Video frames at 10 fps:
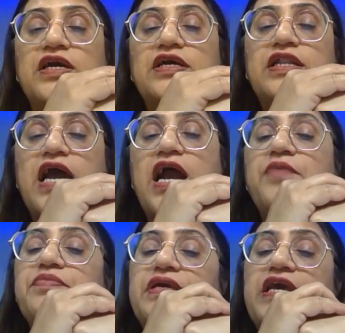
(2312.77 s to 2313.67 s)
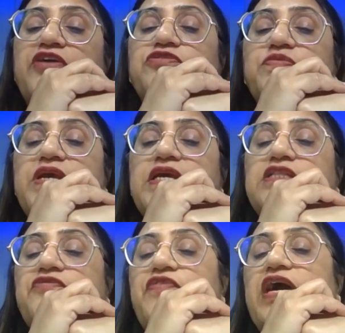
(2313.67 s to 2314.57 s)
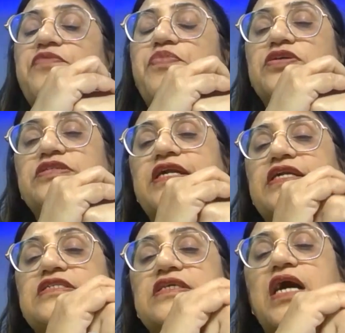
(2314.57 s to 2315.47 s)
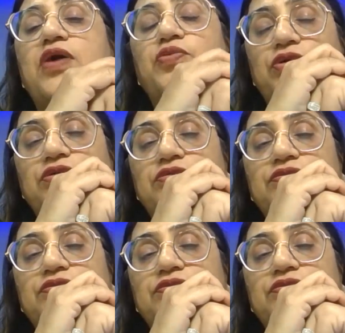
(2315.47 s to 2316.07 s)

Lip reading: Ram gives me the 5% discount.